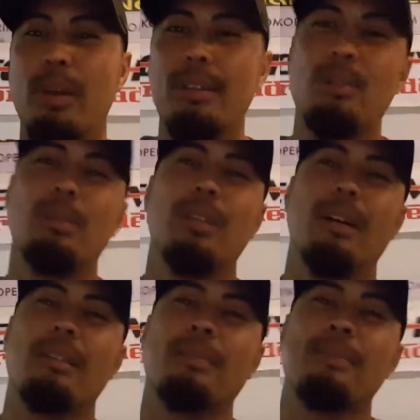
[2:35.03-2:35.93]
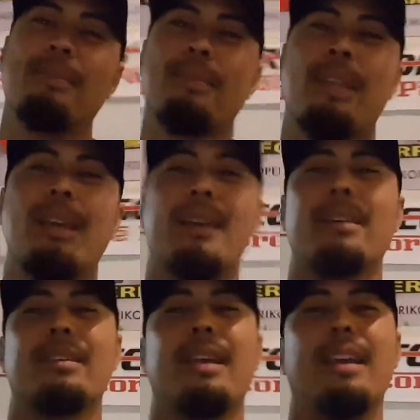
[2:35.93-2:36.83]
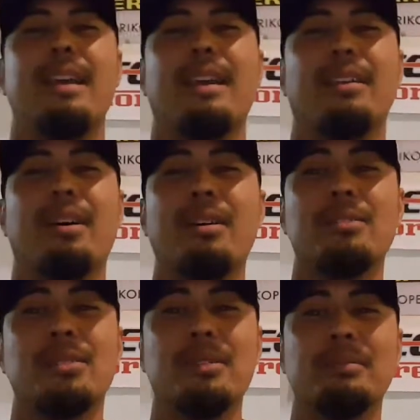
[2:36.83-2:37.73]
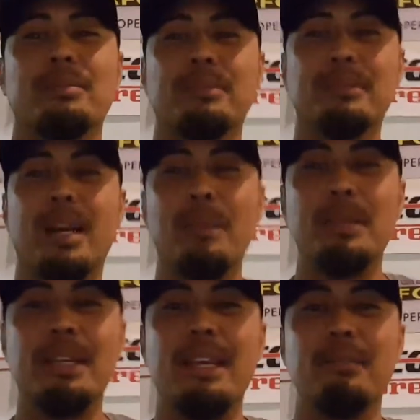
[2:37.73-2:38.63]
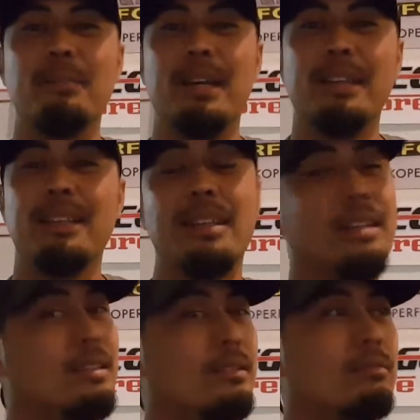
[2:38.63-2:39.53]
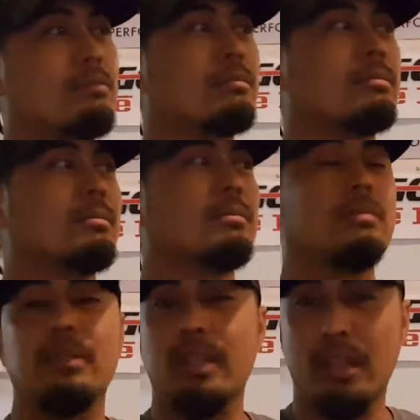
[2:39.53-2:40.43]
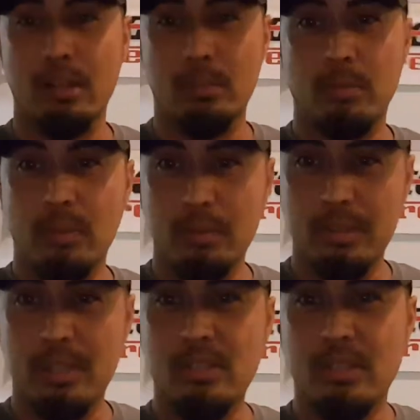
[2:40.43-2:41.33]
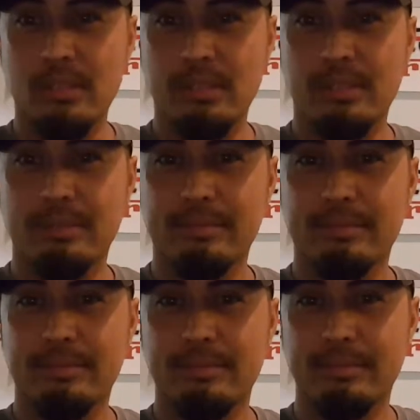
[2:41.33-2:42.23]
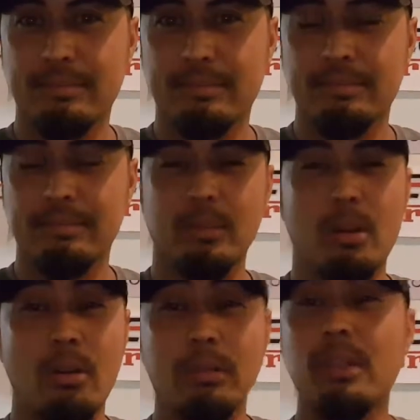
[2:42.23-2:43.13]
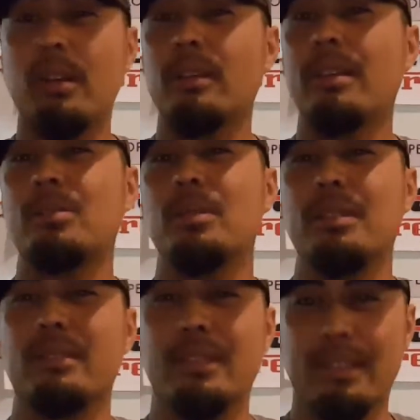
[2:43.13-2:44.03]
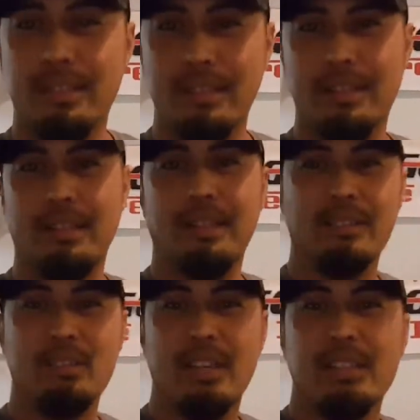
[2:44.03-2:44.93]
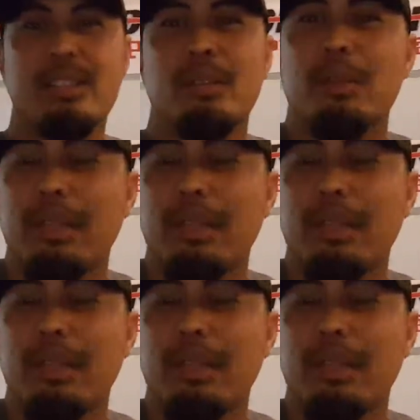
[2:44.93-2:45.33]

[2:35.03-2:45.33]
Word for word: way too long. And also, I'll be getting my Yariko performance t-shirts. Hopefully all next week. I'll let you guys see